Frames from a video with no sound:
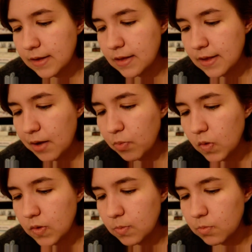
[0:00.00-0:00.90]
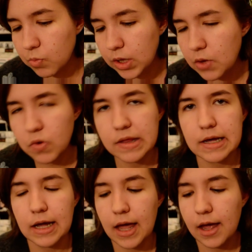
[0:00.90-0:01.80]
It sounds really
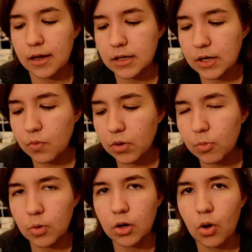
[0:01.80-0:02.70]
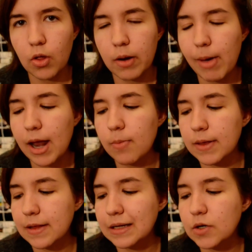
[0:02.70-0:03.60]
interesting, and I don't really want to know a lot about it
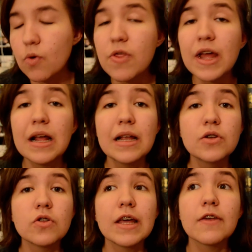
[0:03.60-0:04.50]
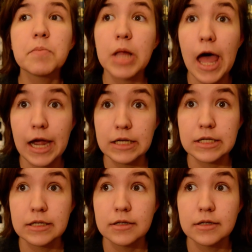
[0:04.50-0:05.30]
because I like to go thing into things blind.